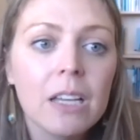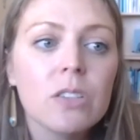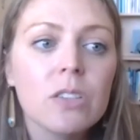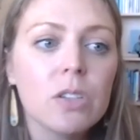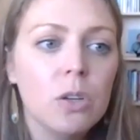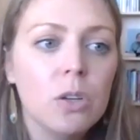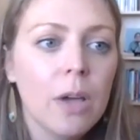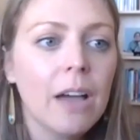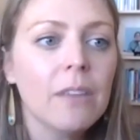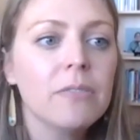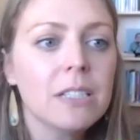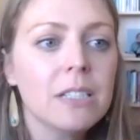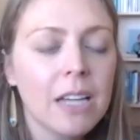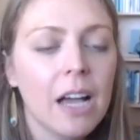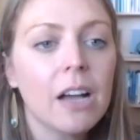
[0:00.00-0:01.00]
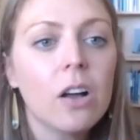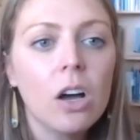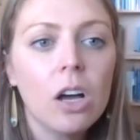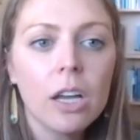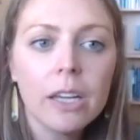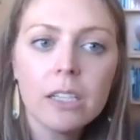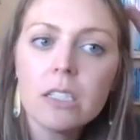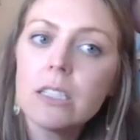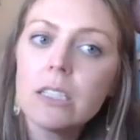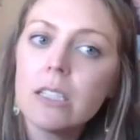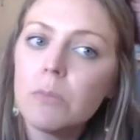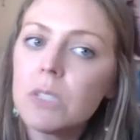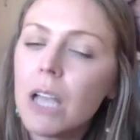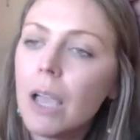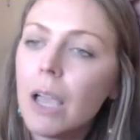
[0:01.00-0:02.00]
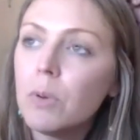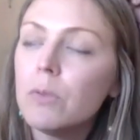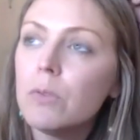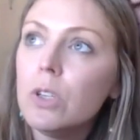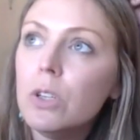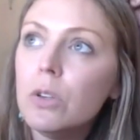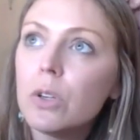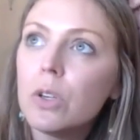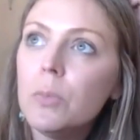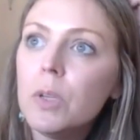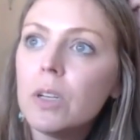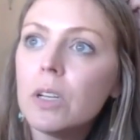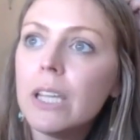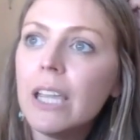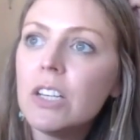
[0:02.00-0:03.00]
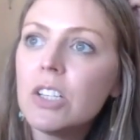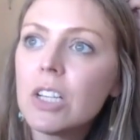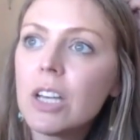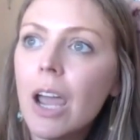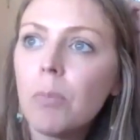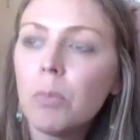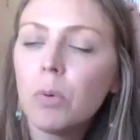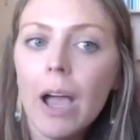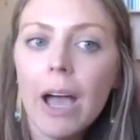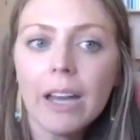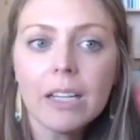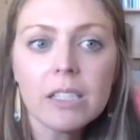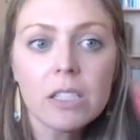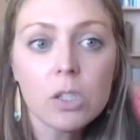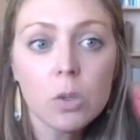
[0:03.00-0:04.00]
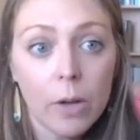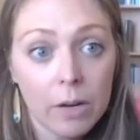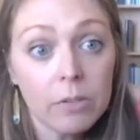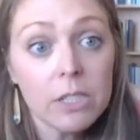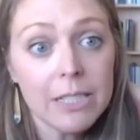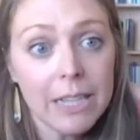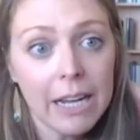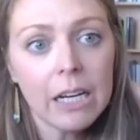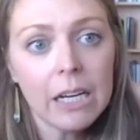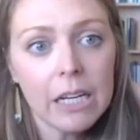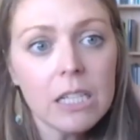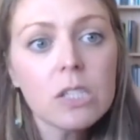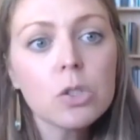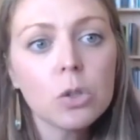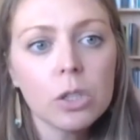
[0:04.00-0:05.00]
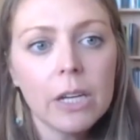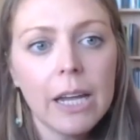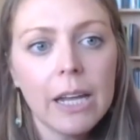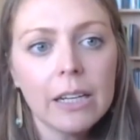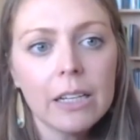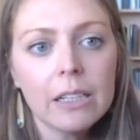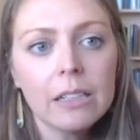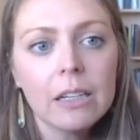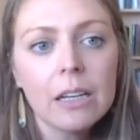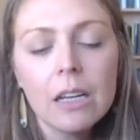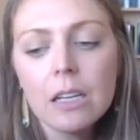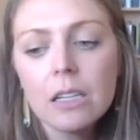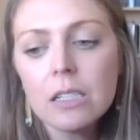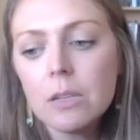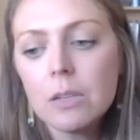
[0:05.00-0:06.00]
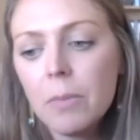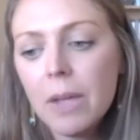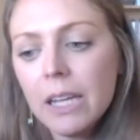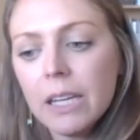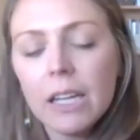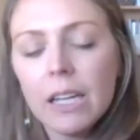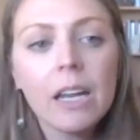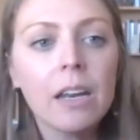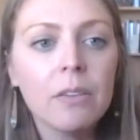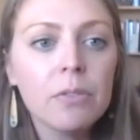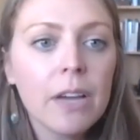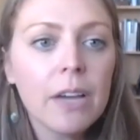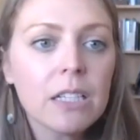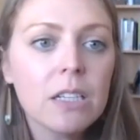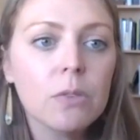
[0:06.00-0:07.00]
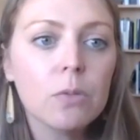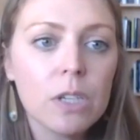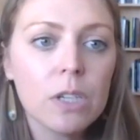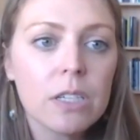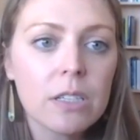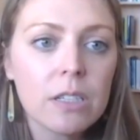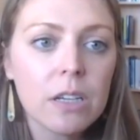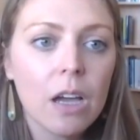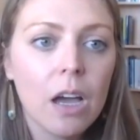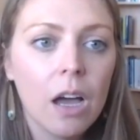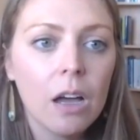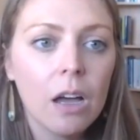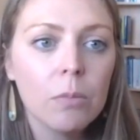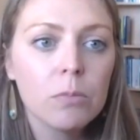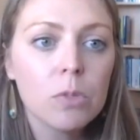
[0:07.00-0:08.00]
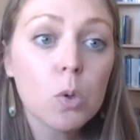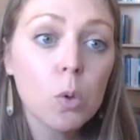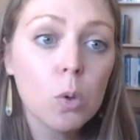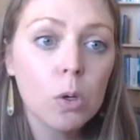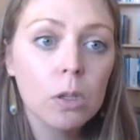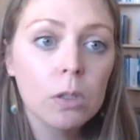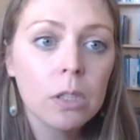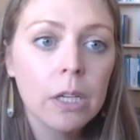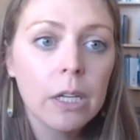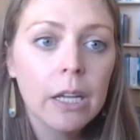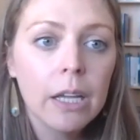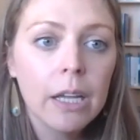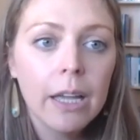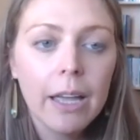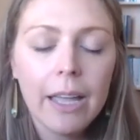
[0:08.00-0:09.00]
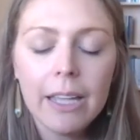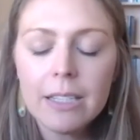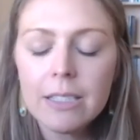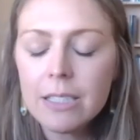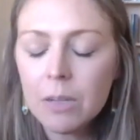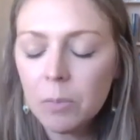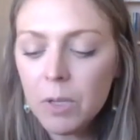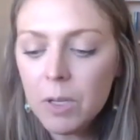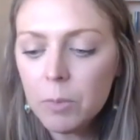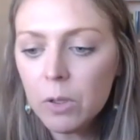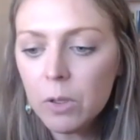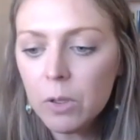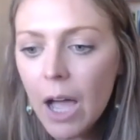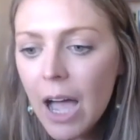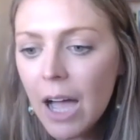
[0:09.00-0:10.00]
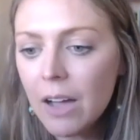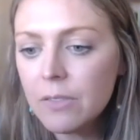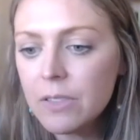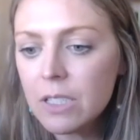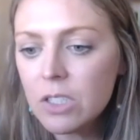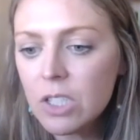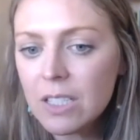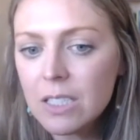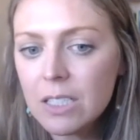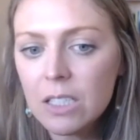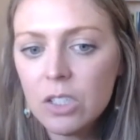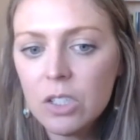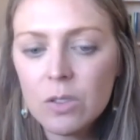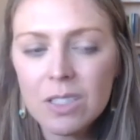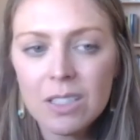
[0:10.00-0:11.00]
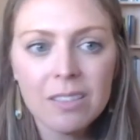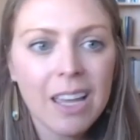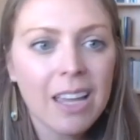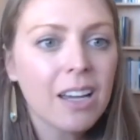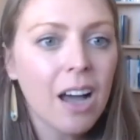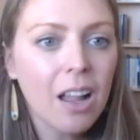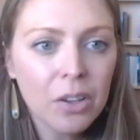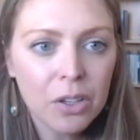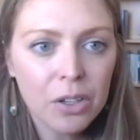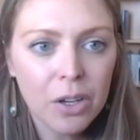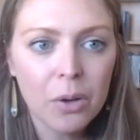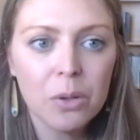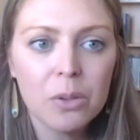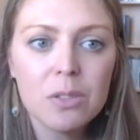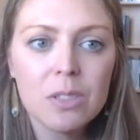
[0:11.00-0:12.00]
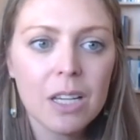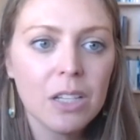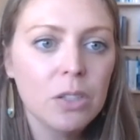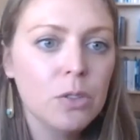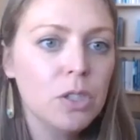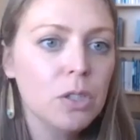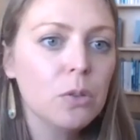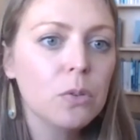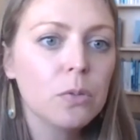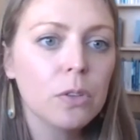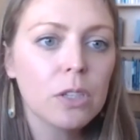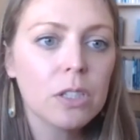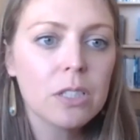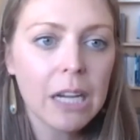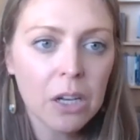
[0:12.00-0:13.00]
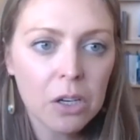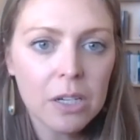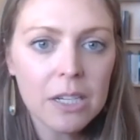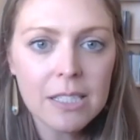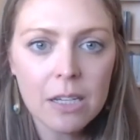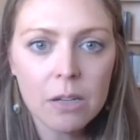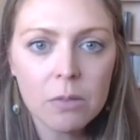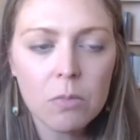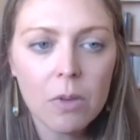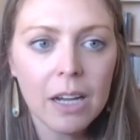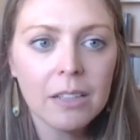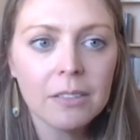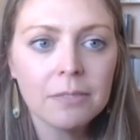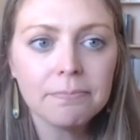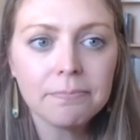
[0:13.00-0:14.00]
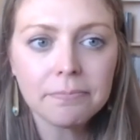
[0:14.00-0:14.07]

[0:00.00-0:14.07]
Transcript: So you have to tack on some type of new communication apparatus to whatever data is created to make it an effective risk um, tool. And some people have suggested using like color codes, like you do for terrorism, right?